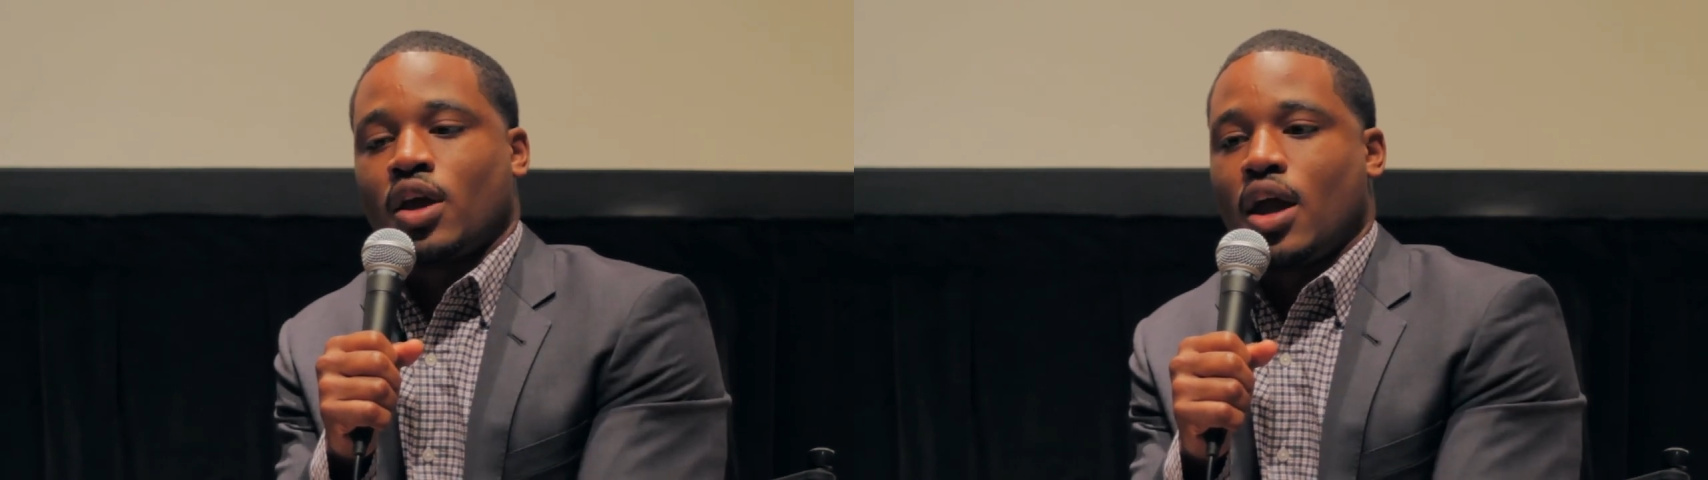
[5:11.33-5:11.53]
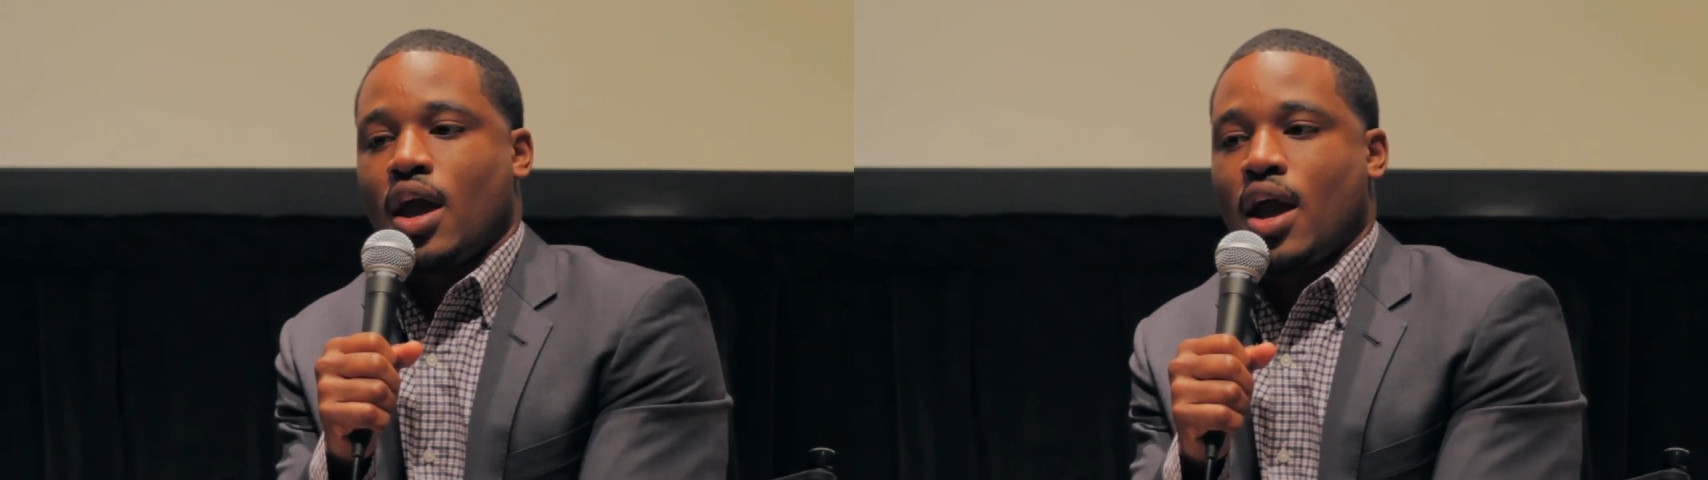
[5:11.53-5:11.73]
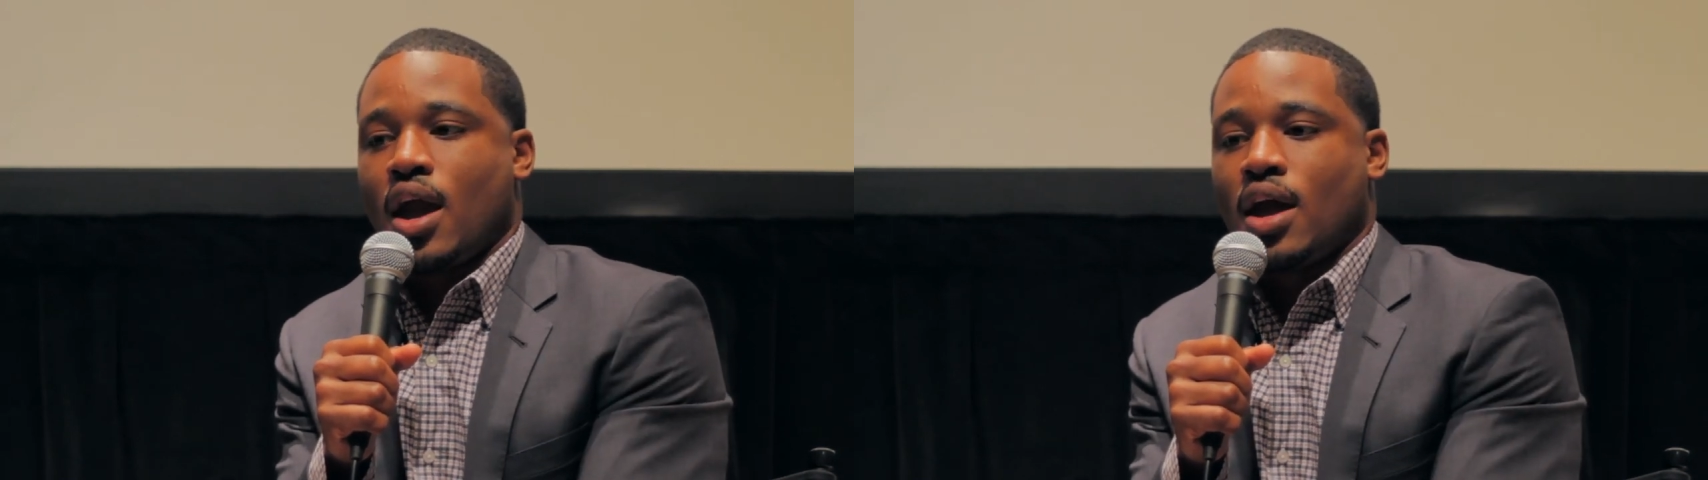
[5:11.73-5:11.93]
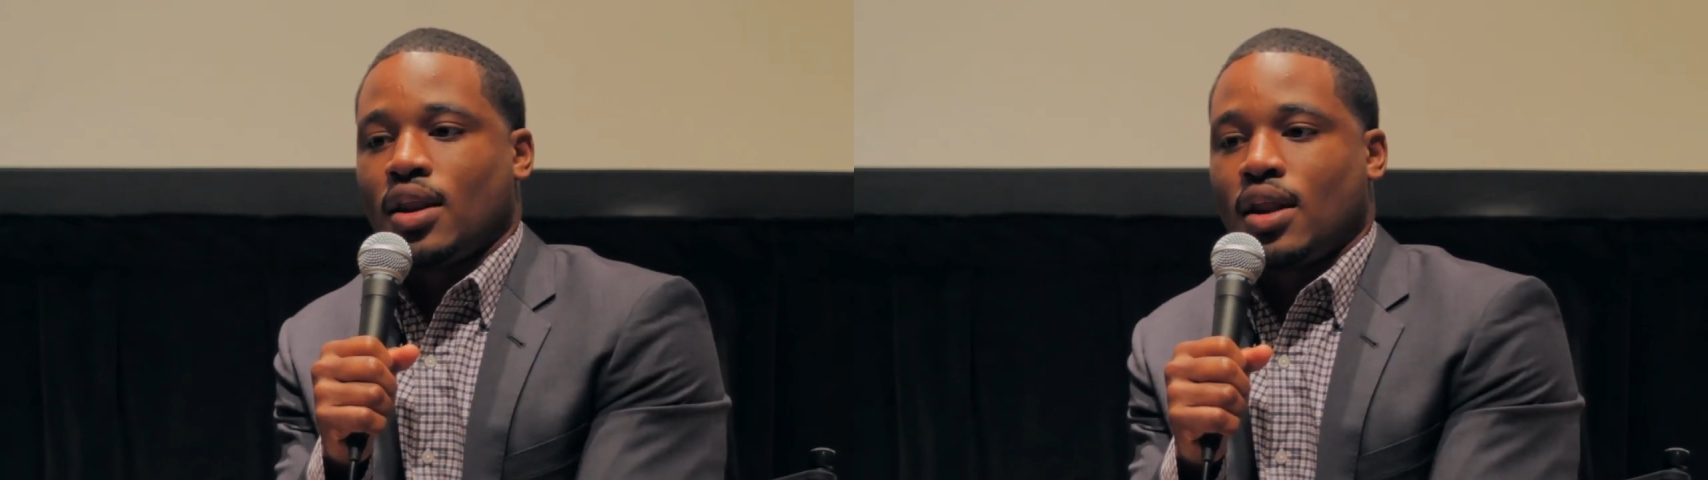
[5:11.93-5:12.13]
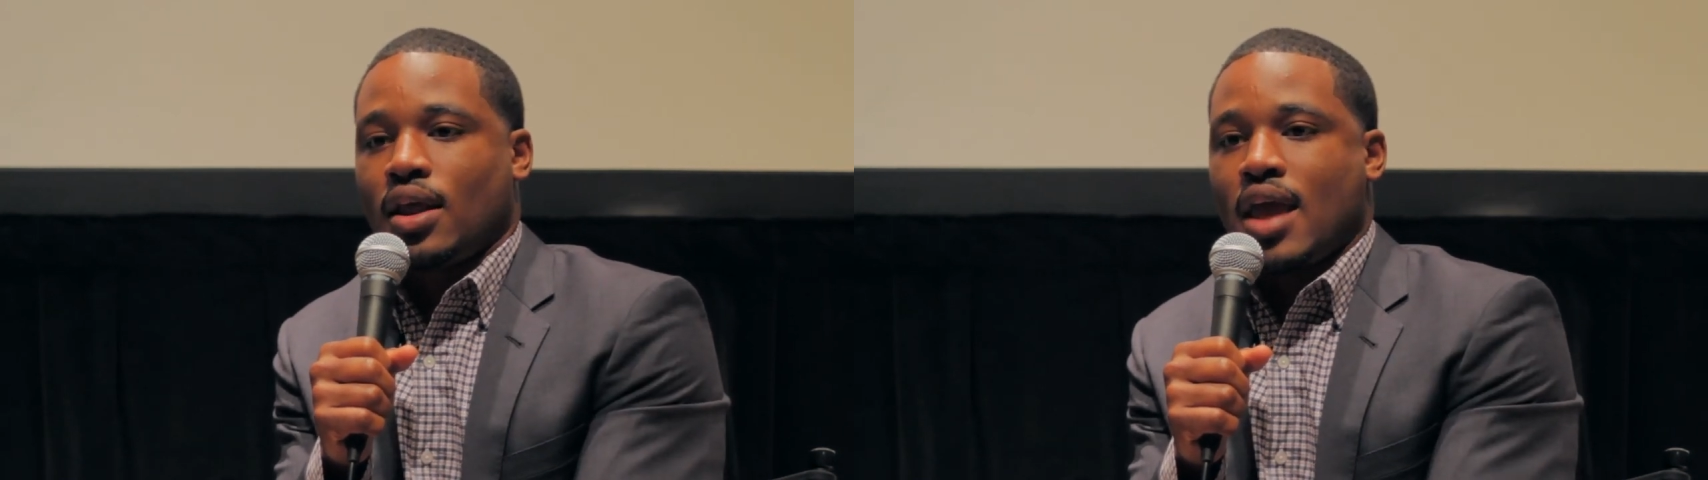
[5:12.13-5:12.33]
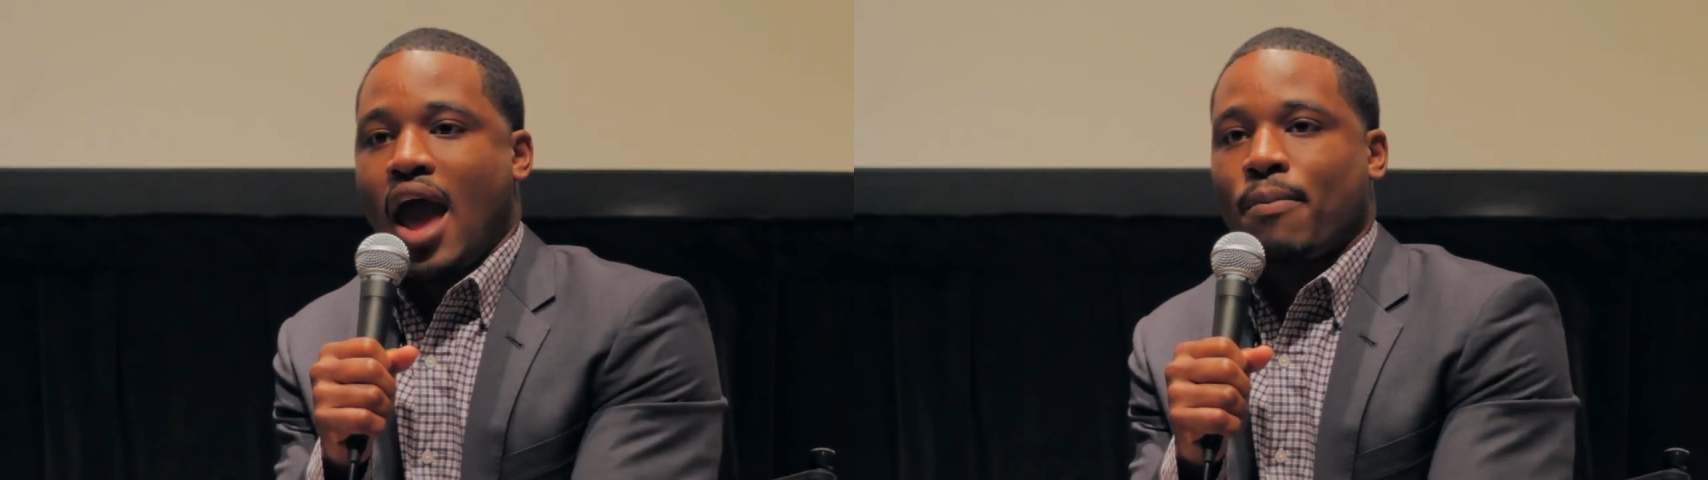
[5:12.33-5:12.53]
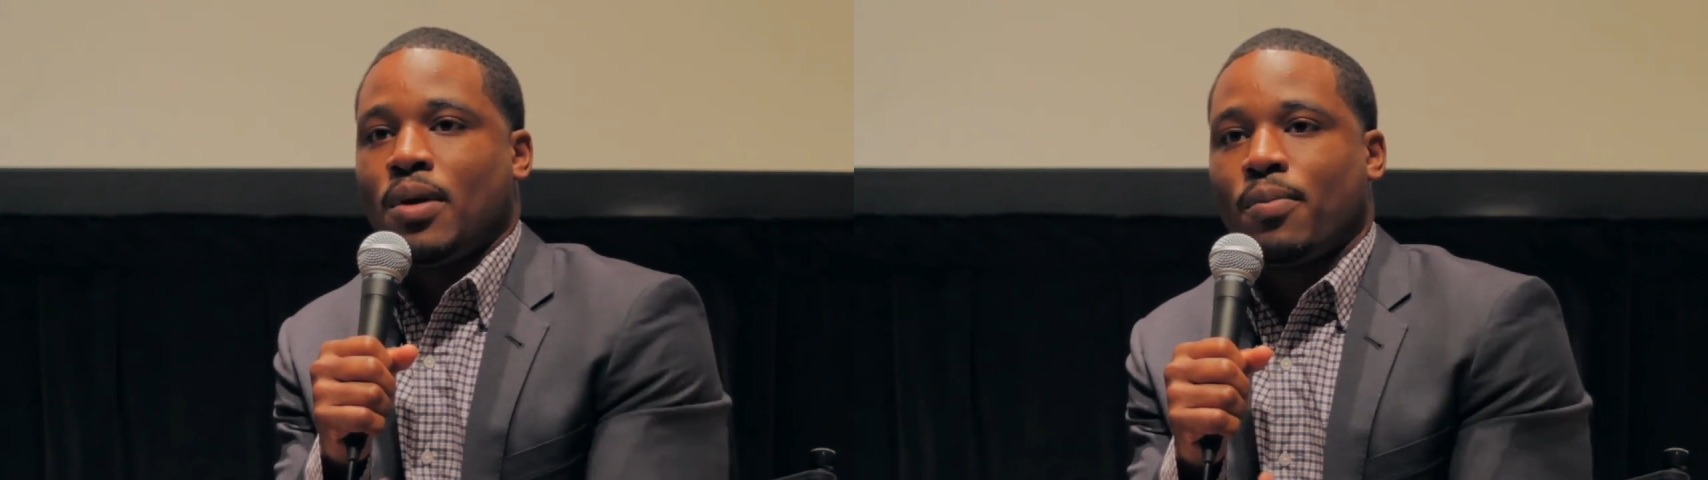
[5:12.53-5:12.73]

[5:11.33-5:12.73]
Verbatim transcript: and he had